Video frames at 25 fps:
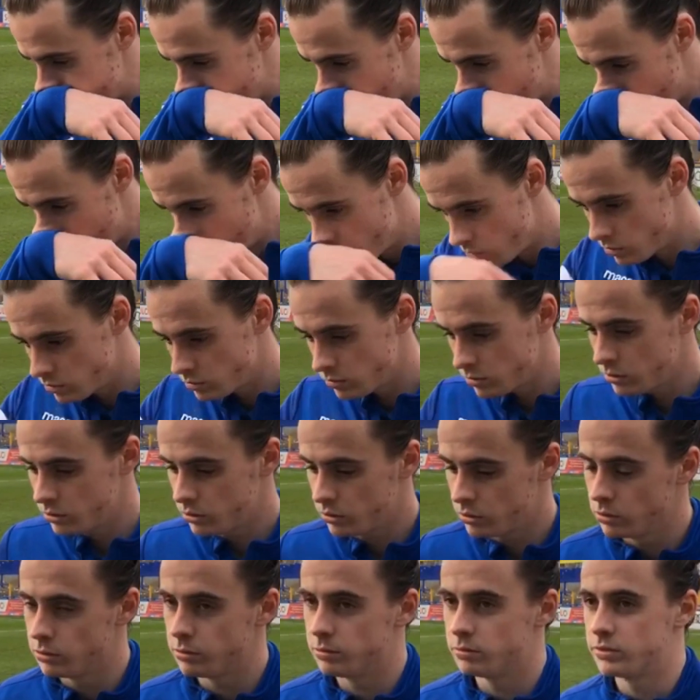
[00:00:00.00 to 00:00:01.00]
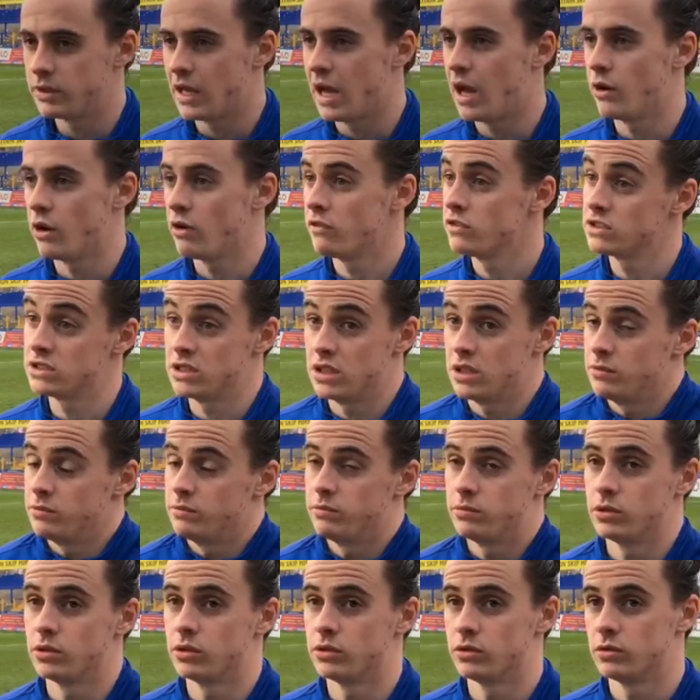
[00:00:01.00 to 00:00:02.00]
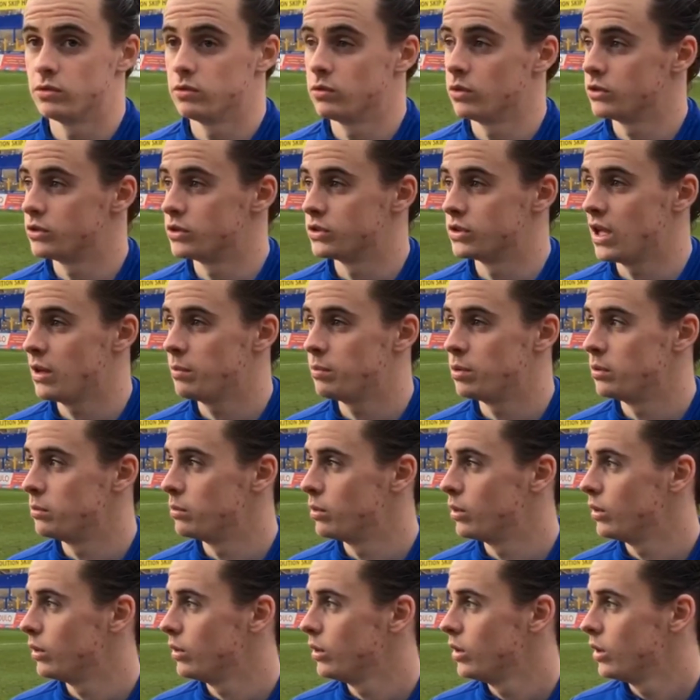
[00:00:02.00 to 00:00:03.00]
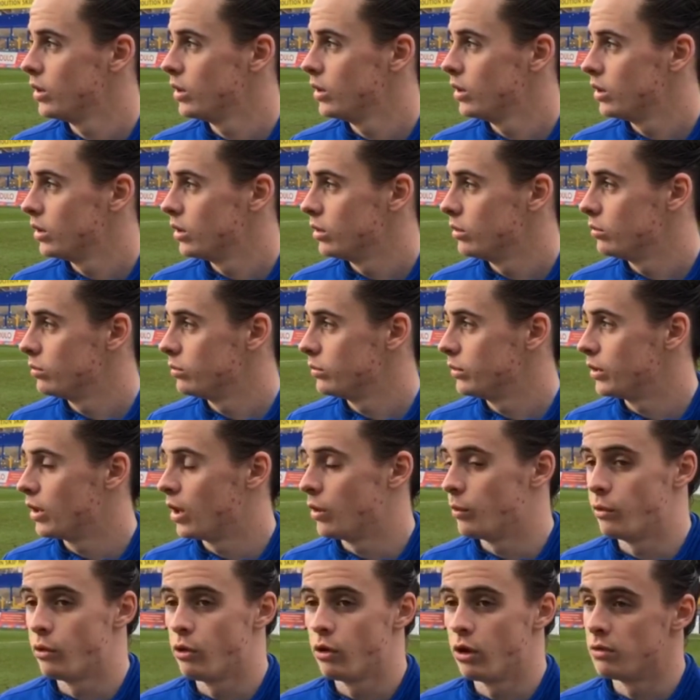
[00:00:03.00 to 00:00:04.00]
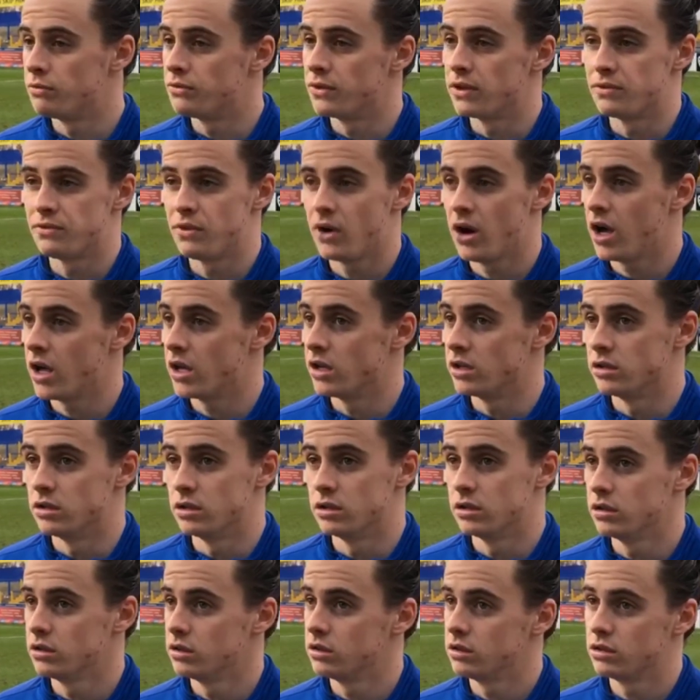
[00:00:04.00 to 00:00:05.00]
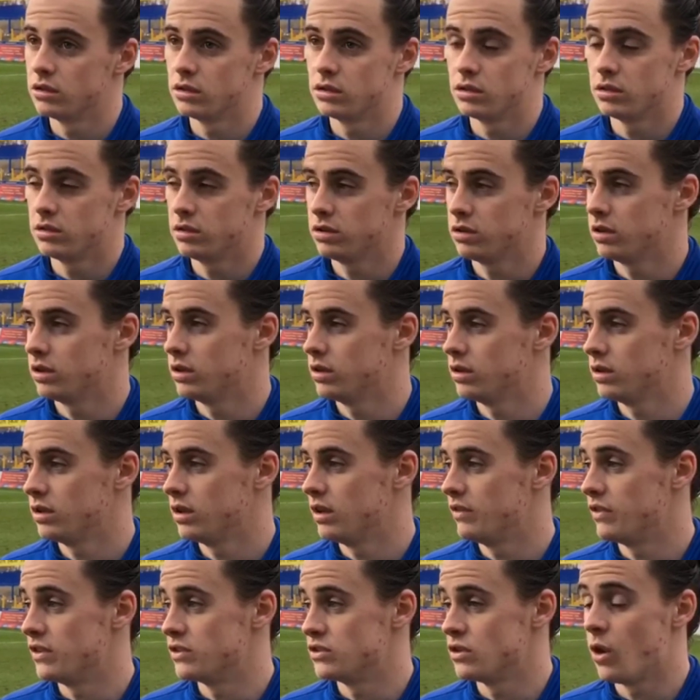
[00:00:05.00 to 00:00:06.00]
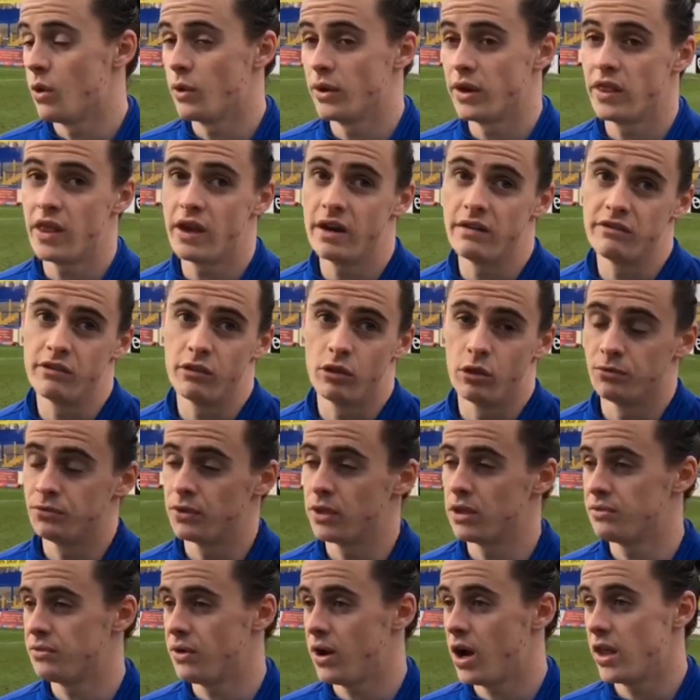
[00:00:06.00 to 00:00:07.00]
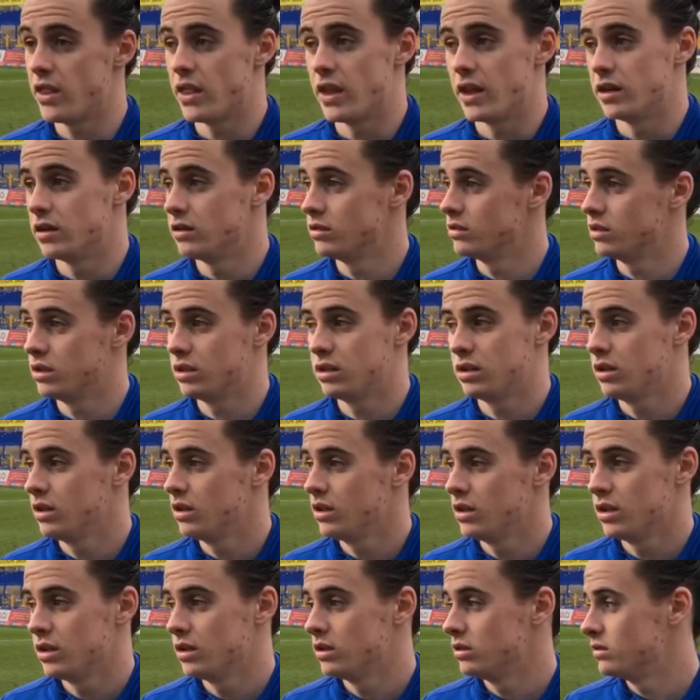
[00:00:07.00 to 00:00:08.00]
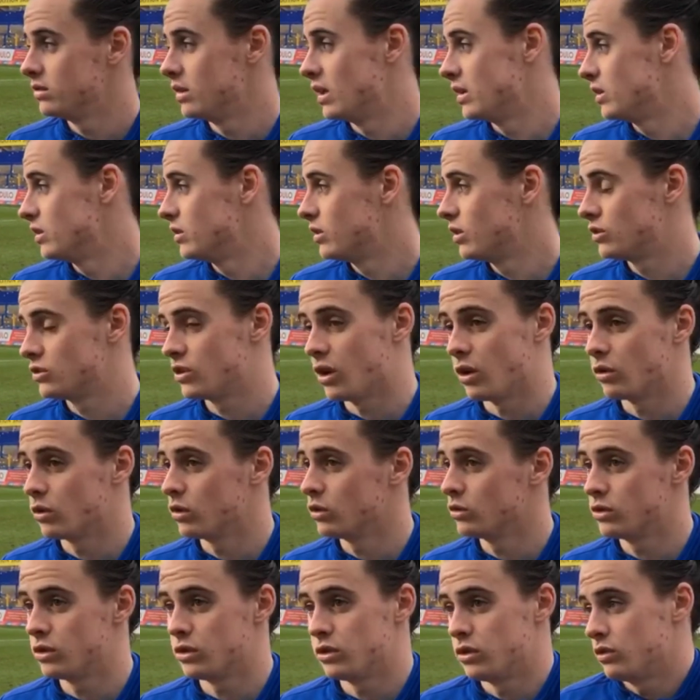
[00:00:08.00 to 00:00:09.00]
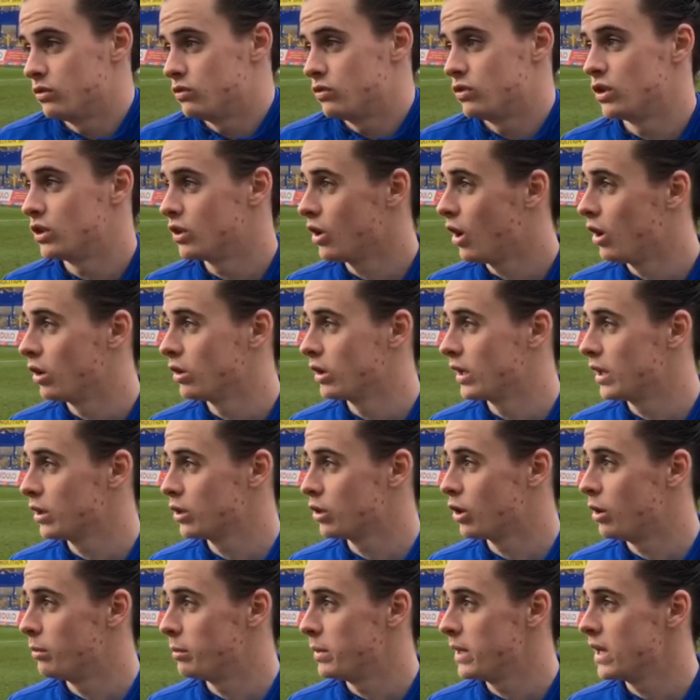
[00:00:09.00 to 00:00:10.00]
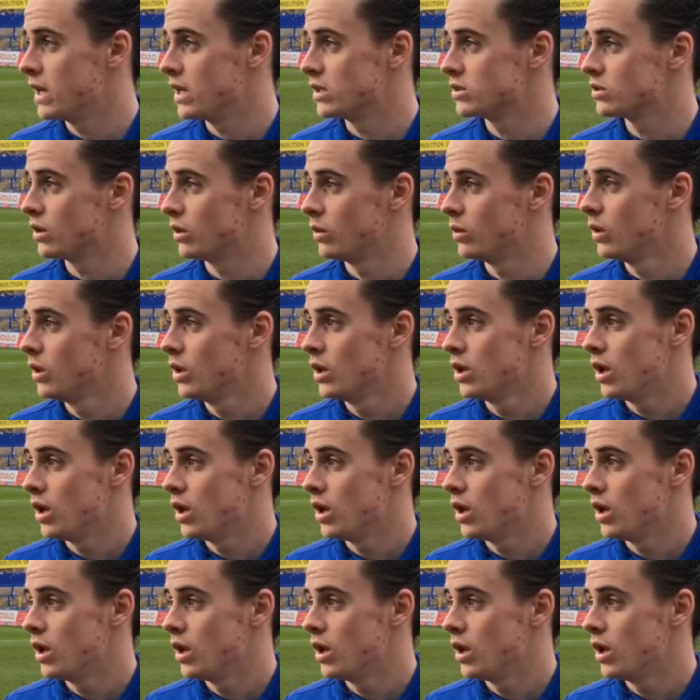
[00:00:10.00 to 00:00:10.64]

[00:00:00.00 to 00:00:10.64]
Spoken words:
We're all down obviously because what's just happened, but you know, we're all up for the fight, and if there's no one in there up for the fight, then just don't, you can't be here. So